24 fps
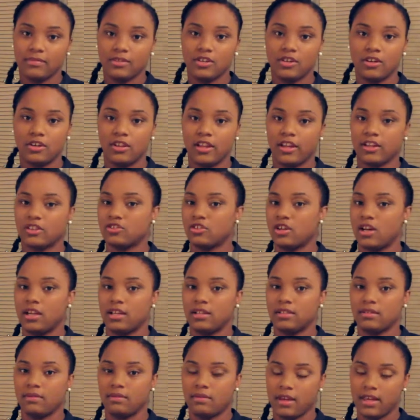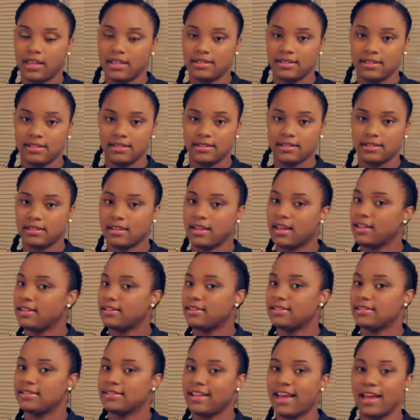your electronic devices.
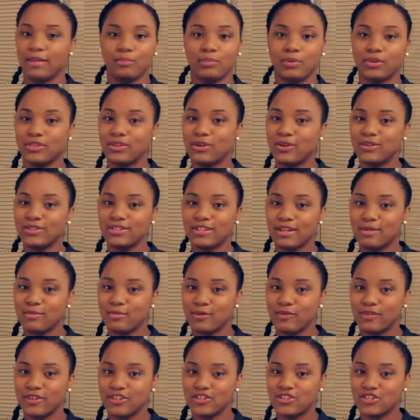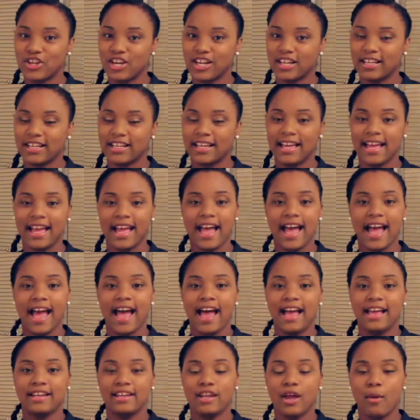Let's not put those on a moving truck.
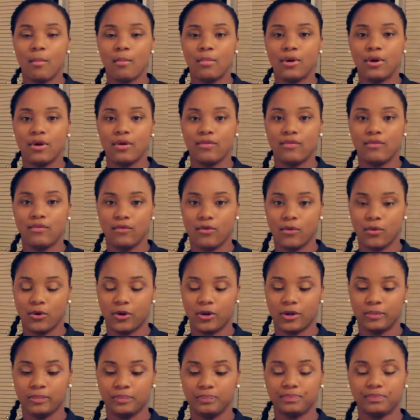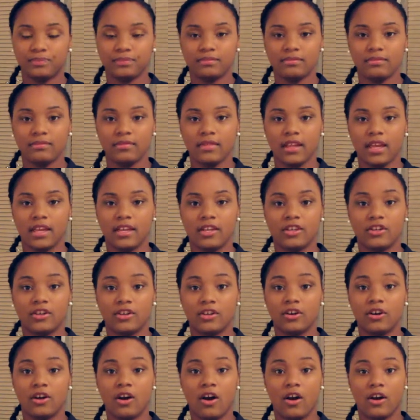Number four,
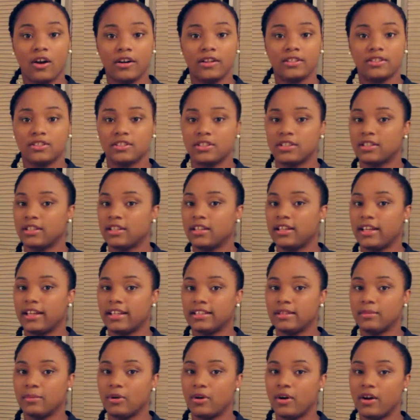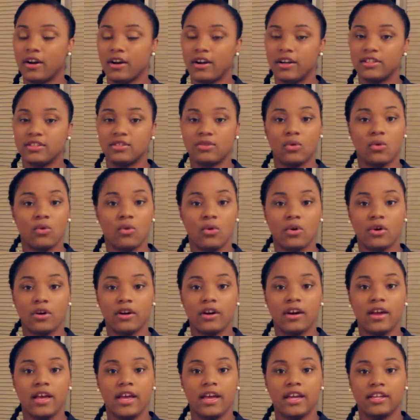your art, collectible art,
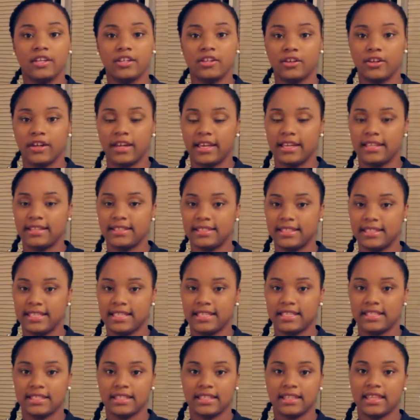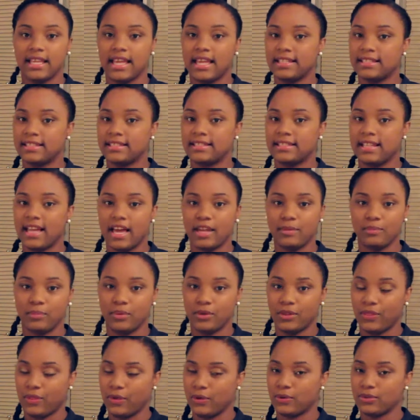or your antiques. Let's not
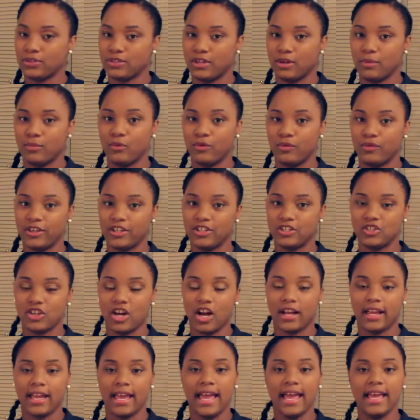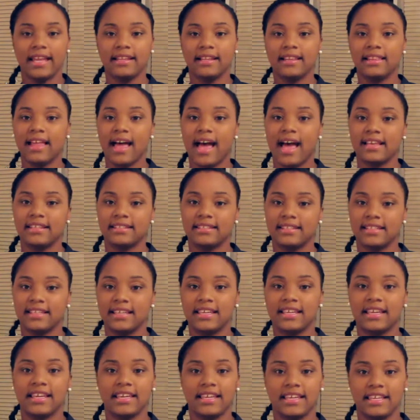put those on a moving truck. And the last
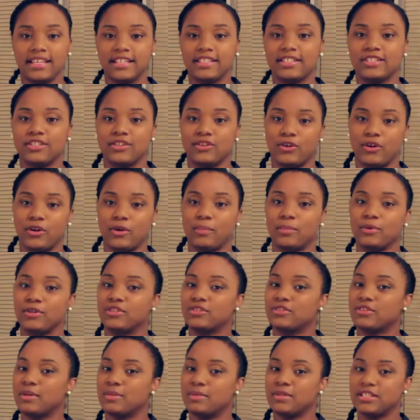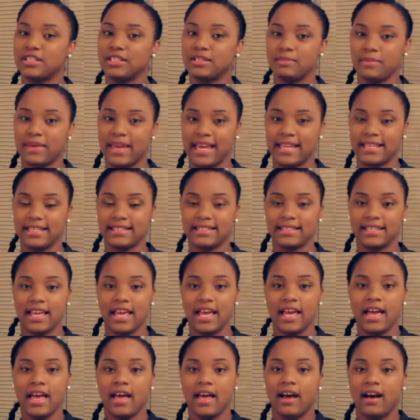thing is your prescription meds.
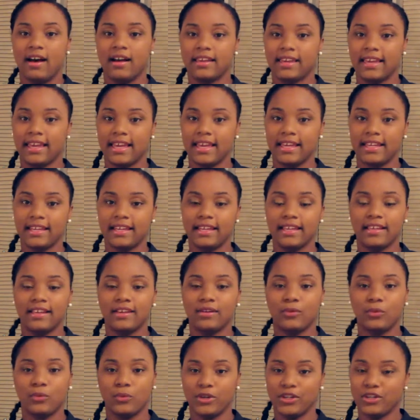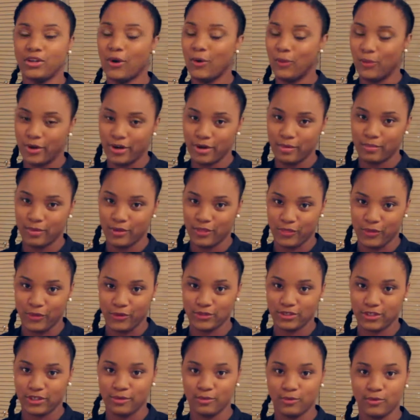Again, we don't want to put
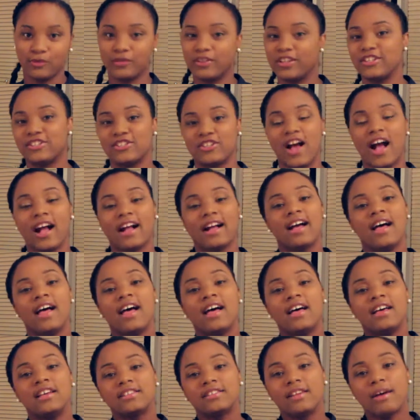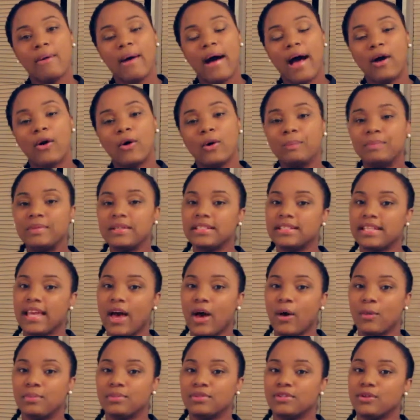those on a moving truck. So I hope this
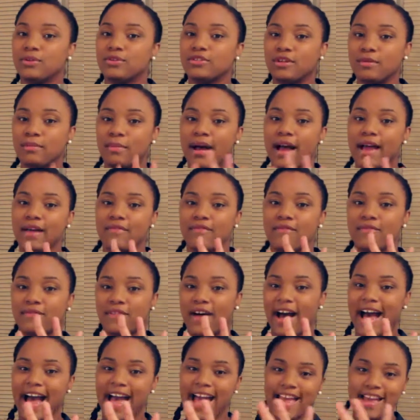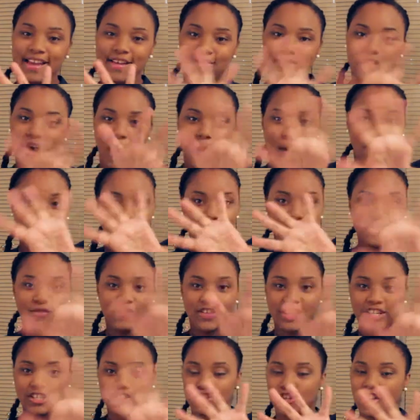helps. Those are my five
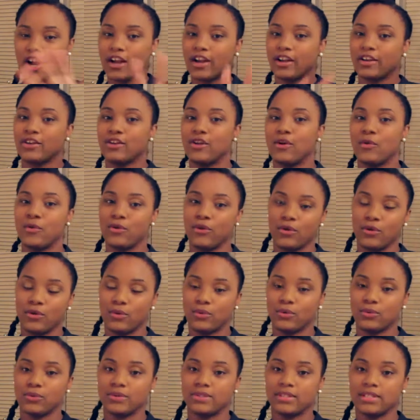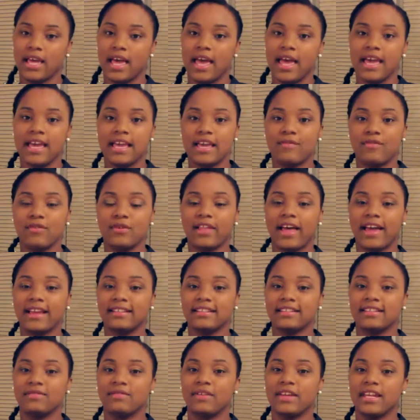moving truck no-nos. If you like
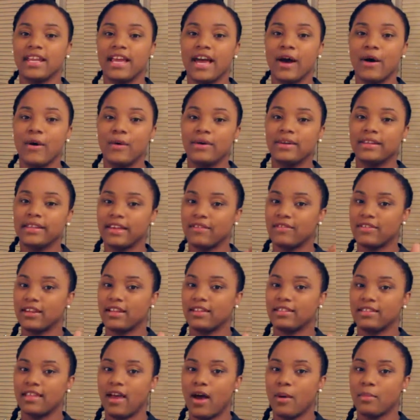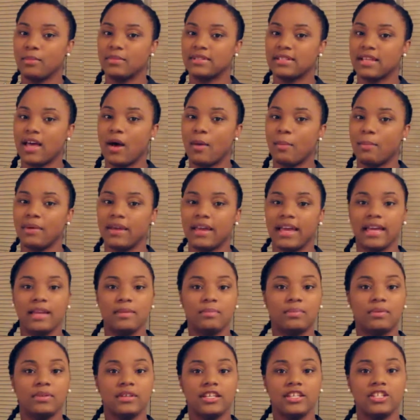this video, give it a thumbs up and
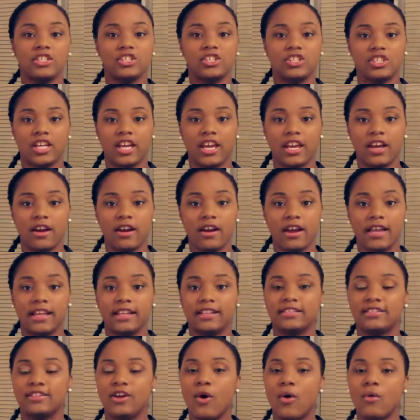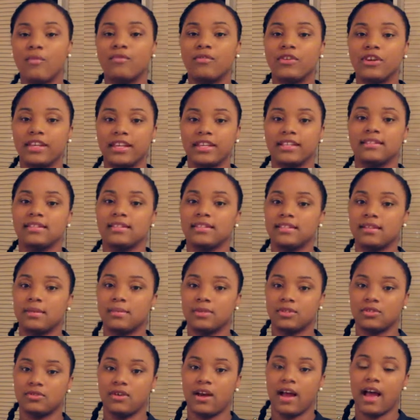please share and don't forget to
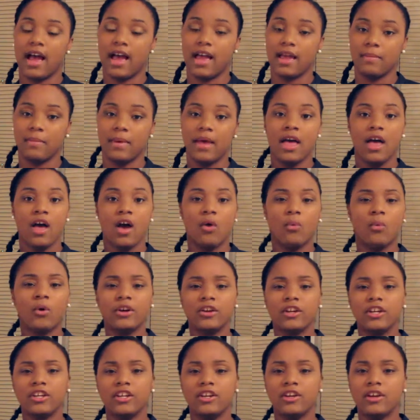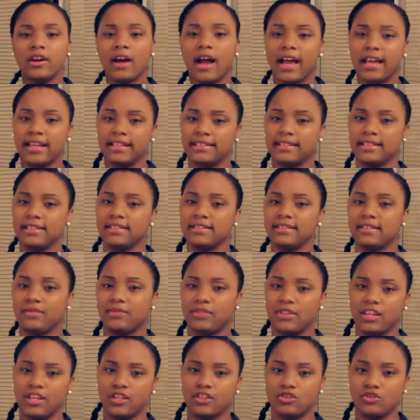subscribe. What are your ideas of
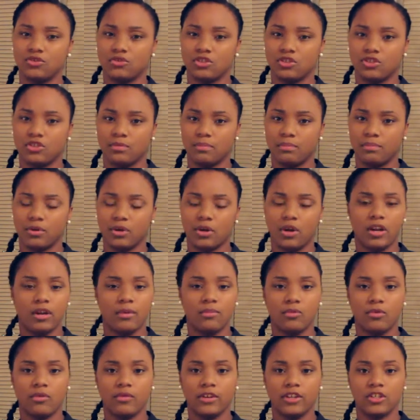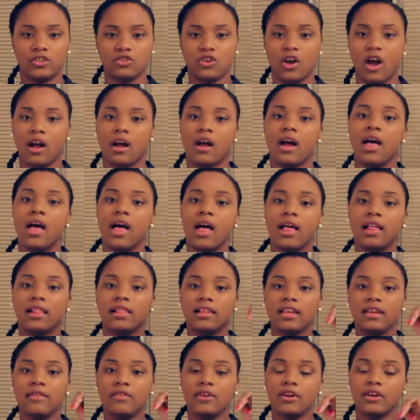things you shouldn't put on a moving truck?
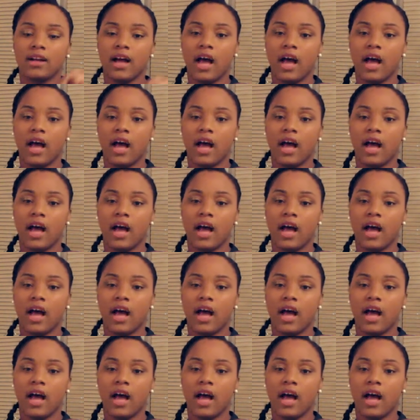Leave your